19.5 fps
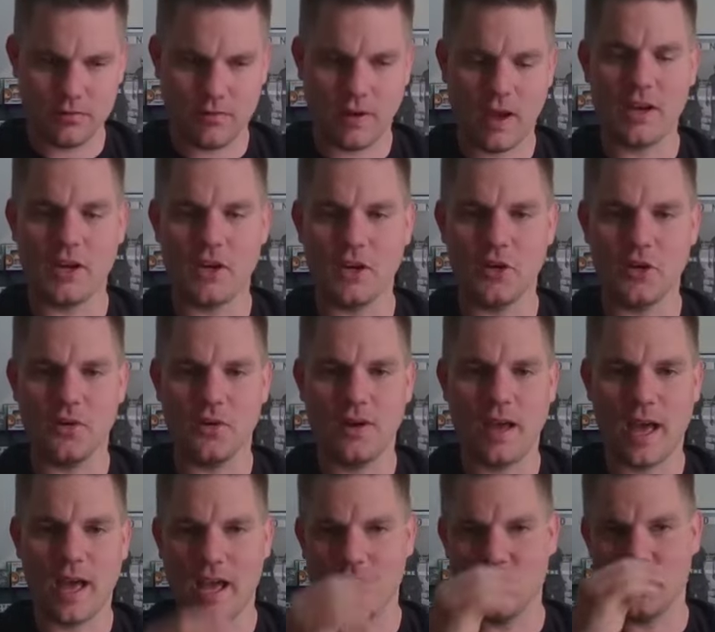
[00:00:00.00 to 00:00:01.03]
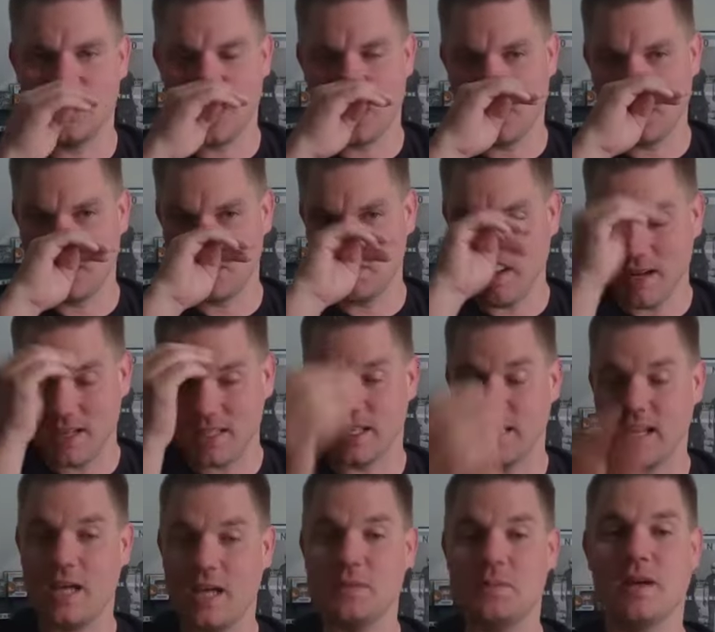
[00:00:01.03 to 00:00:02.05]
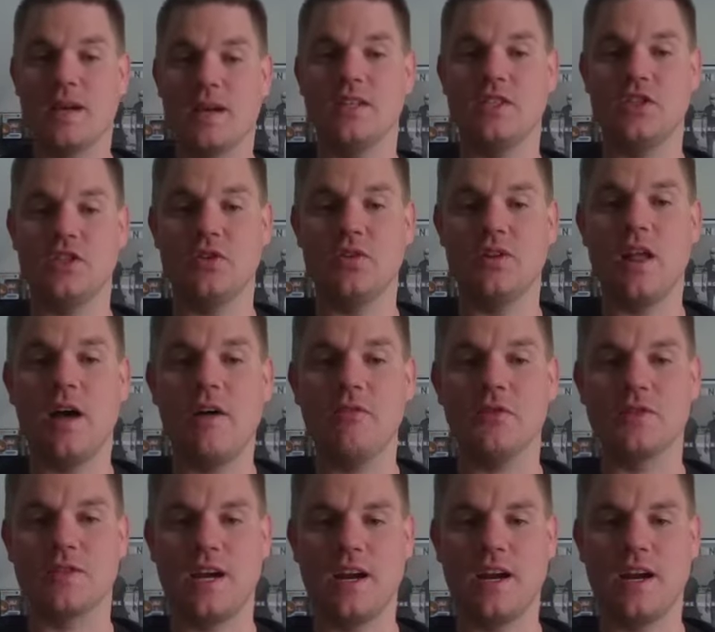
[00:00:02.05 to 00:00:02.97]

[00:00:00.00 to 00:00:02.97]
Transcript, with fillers: venue, and so which makes it nice because you love those